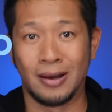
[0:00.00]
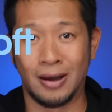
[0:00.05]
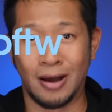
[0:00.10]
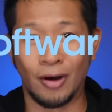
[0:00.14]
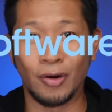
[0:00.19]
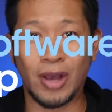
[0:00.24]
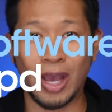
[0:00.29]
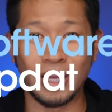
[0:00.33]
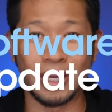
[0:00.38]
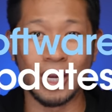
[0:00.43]

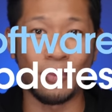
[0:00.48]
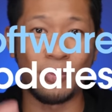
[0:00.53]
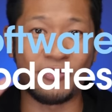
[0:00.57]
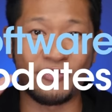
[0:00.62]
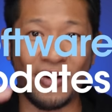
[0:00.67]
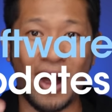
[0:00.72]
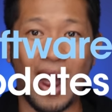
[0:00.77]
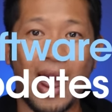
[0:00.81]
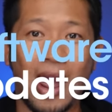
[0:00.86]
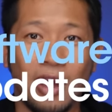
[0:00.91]
Okay, number
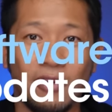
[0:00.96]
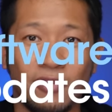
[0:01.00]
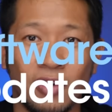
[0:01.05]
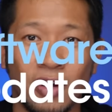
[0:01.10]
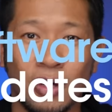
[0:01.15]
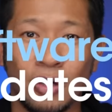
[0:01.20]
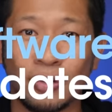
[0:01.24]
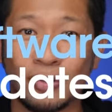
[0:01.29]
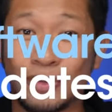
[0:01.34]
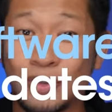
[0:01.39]
5,
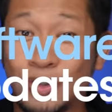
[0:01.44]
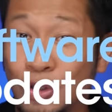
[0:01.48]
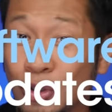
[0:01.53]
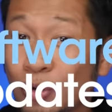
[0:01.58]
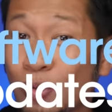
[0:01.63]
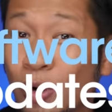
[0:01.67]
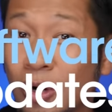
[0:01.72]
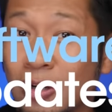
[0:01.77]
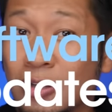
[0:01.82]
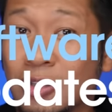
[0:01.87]

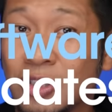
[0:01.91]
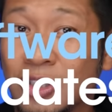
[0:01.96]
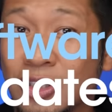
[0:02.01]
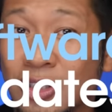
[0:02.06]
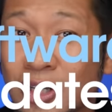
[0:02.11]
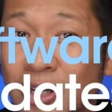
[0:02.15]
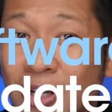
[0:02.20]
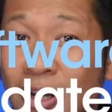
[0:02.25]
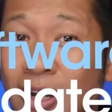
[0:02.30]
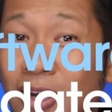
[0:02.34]
2
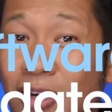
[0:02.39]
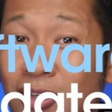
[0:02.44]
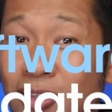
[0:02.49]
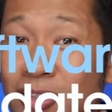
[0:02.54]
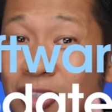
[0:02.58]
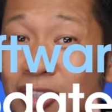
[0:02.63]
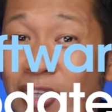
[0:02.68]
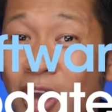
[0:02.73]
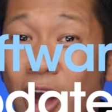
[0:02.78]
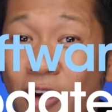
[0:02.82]
words,
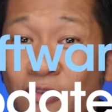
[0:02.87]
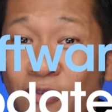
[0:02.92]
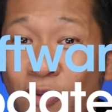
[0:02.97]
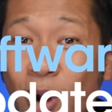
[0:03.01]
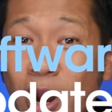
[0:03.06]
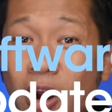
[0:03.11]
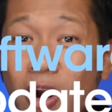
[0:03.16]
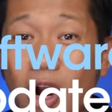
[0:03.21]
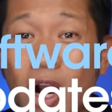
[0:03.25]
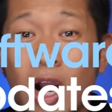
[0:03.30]

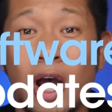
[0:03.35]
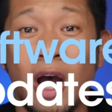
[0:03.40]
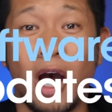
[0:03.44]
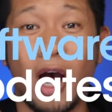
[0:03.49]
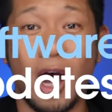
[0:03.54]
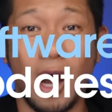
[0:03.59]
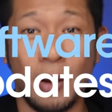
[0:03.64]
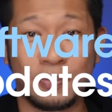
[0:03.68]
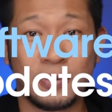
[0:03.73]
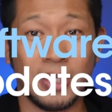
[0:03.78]
software
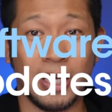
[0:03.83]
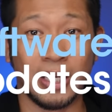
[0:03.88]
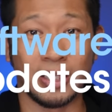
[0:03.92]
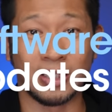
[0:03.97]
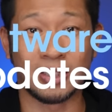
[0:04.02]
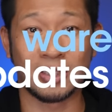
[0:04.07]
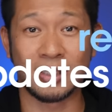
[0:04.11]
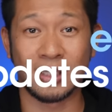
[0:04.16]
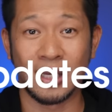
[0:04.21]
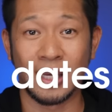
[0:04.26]

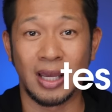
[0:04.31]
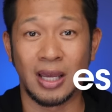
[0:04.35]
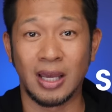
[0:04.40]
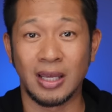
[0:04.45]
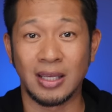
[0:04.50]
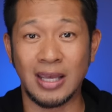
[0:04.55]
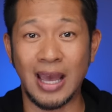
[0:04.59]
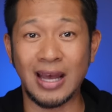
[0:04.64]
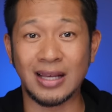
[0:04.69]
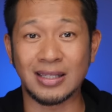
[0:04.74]
updates.
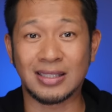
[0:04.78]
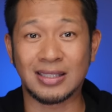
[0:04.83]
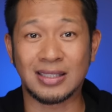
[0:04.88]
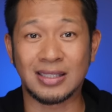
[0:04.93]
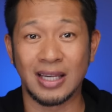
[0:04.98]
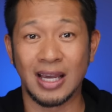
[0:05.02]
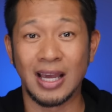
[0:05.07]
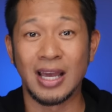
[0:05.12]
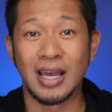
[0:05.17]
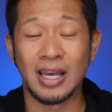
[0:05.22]

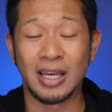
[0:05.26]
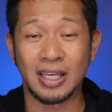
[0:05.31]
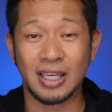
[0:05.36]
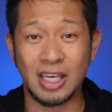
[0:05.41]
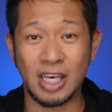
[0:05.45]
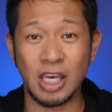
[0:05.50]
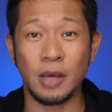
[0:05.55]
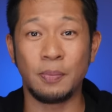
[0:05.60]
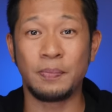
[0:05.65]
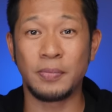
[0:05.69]
Yes,
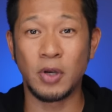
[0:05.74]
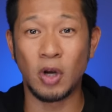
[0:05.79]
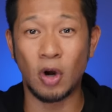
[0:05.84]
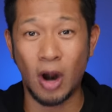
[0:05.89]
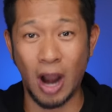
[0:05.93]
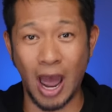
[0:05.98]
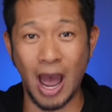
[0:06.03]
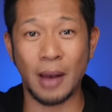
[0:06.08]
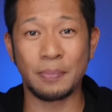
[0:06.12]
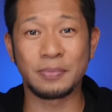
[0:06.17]
keep
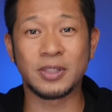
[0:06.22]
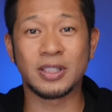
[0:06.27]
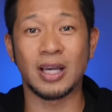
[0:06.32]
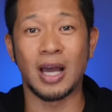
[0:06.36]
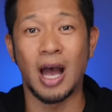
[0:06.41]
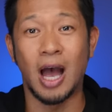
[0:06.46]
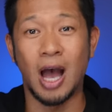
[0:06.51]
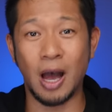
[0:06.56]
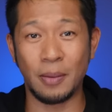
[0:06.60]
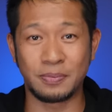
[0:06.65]
your apps
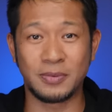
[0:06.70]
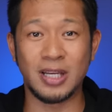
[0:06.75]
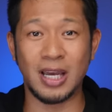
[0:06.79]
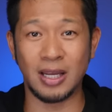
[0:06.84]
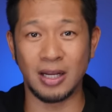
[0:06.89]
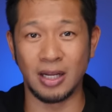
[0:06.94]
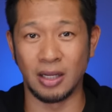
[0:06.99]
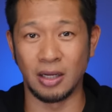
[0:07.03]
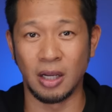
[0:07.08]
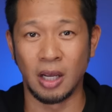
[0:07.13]

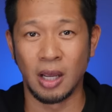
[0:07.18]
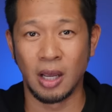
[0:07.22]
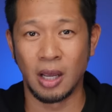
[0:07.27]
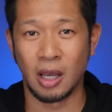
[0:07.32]
updated.